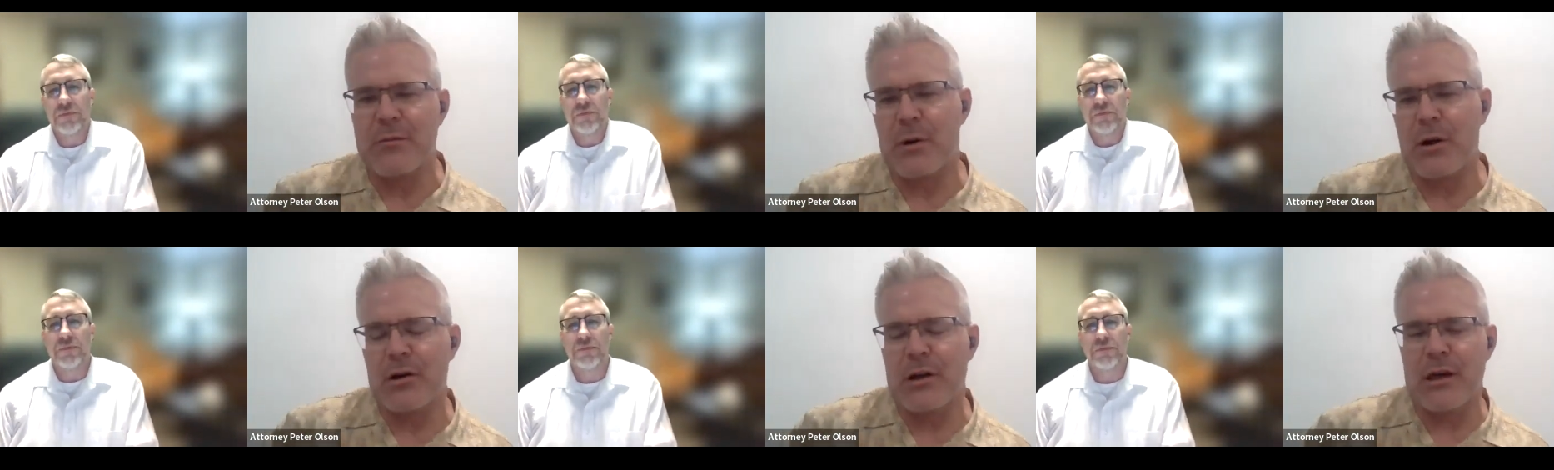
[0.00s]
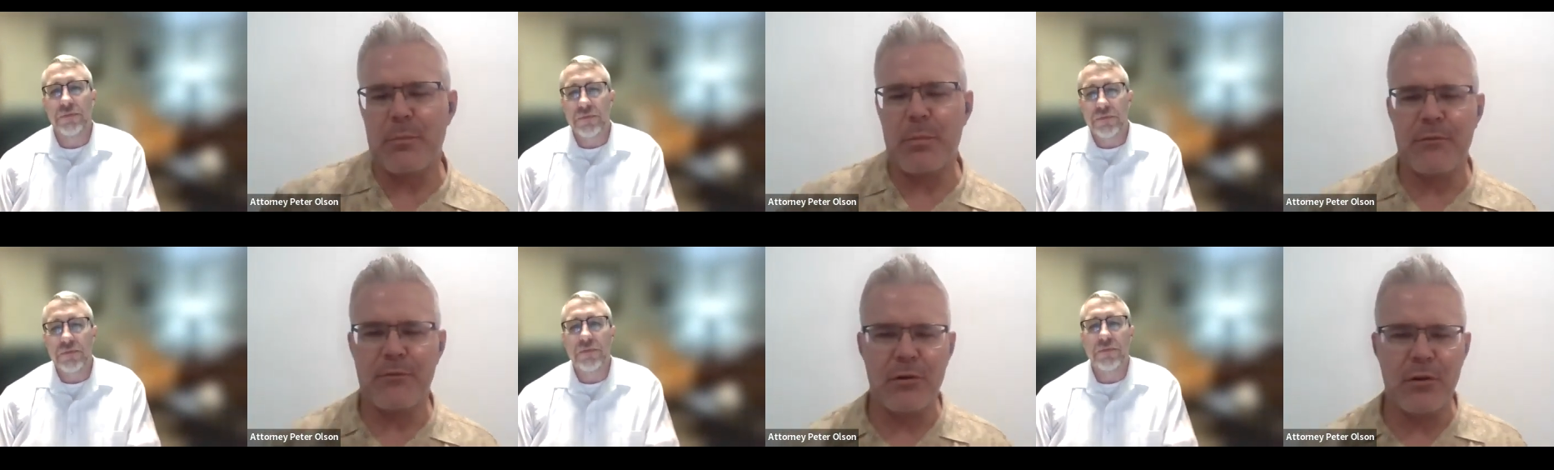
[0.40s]
Speaker 1: but I'll keep
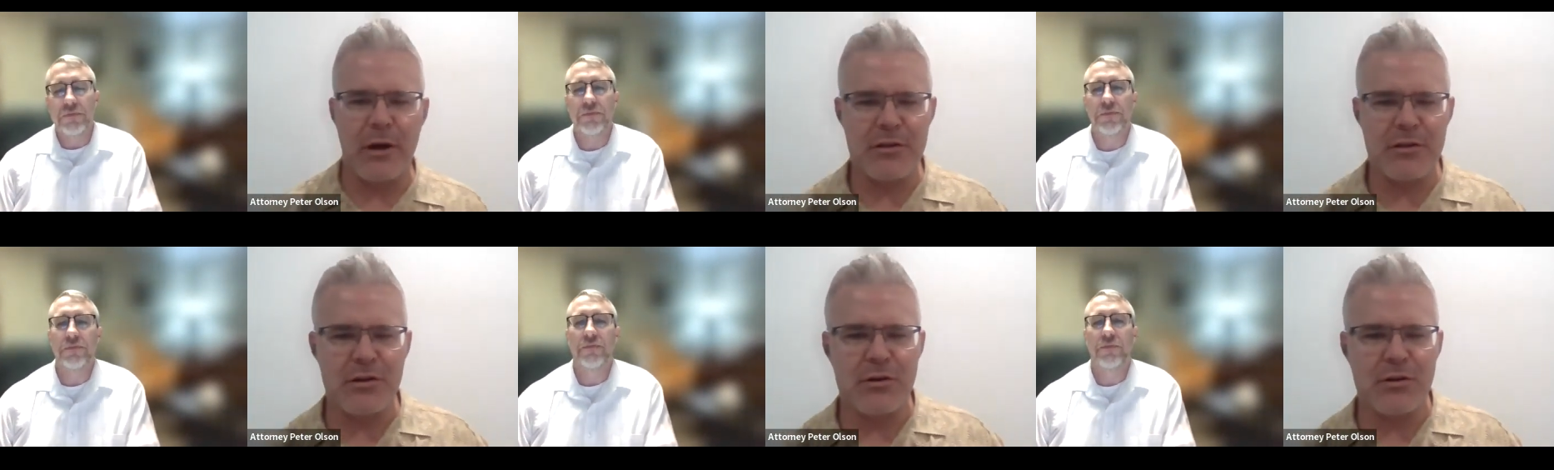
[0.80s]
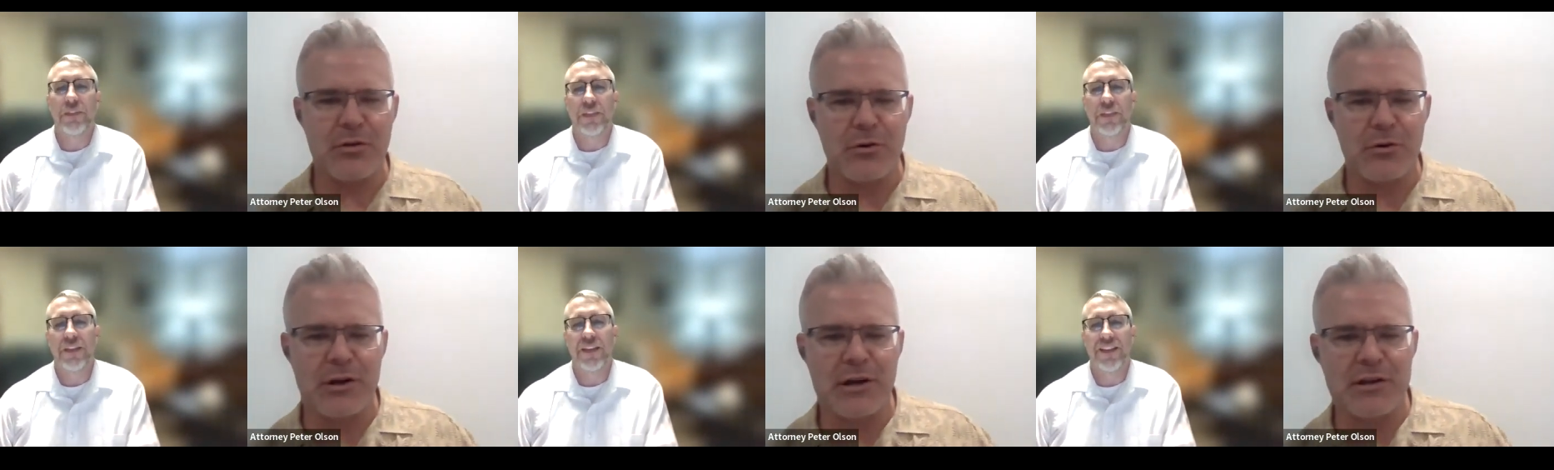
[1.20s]
it for less than
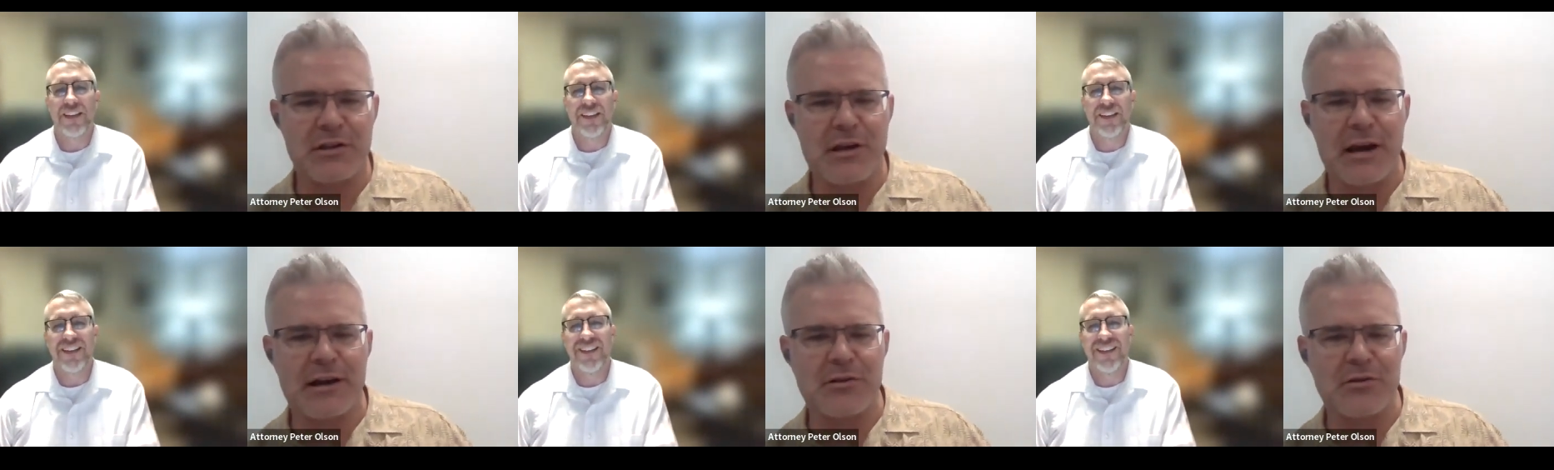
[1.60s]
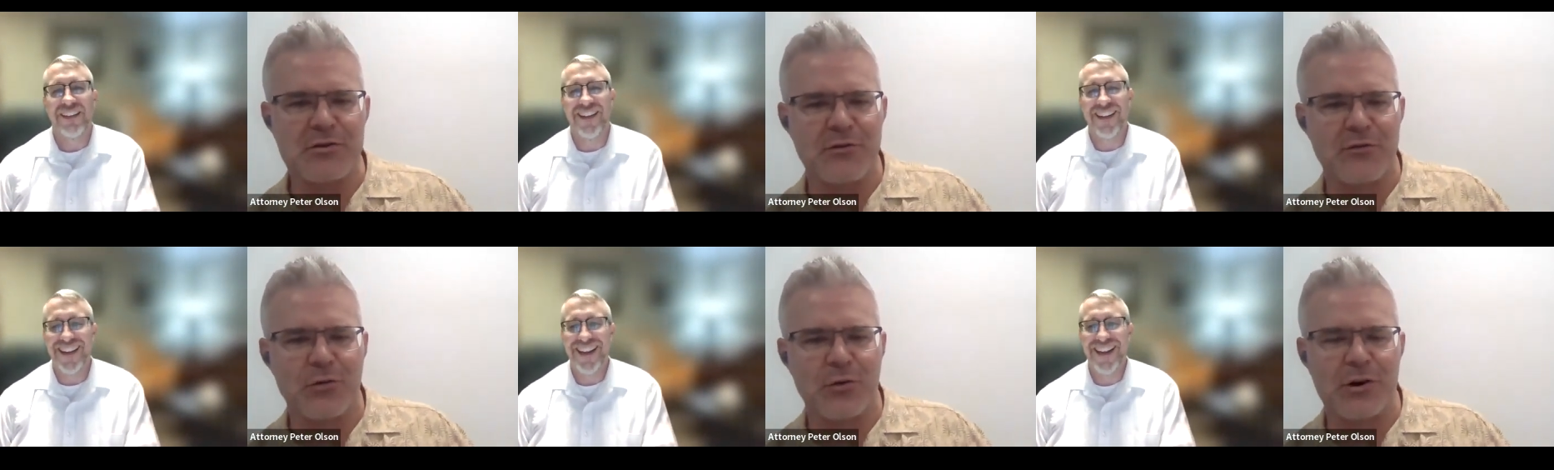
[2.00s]
30 seconds
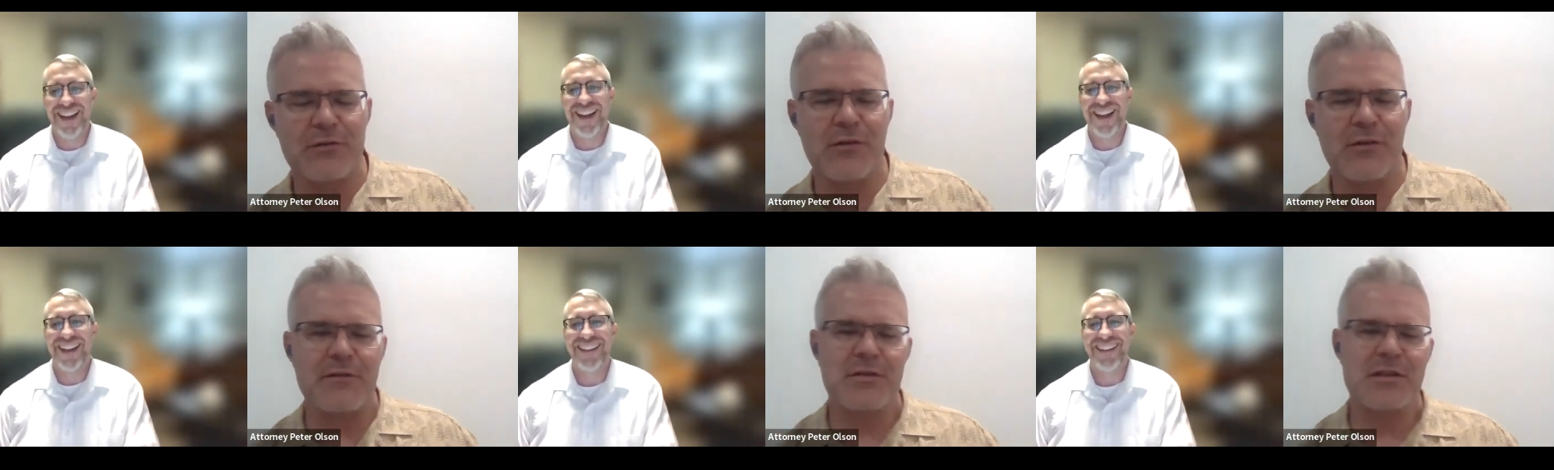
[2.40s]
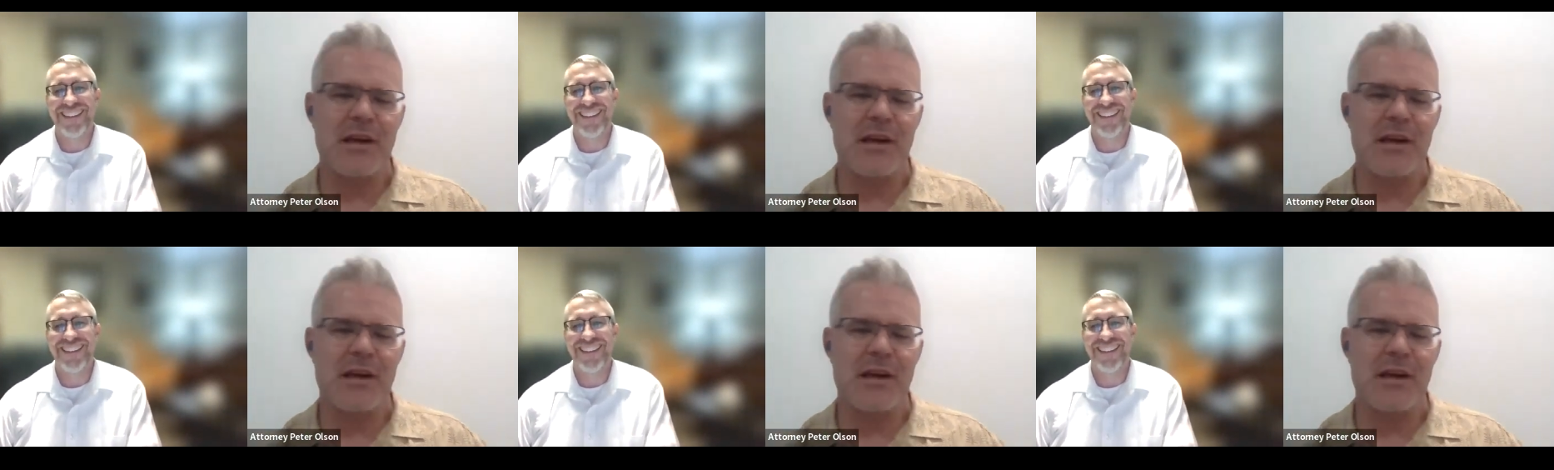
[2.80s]
to 45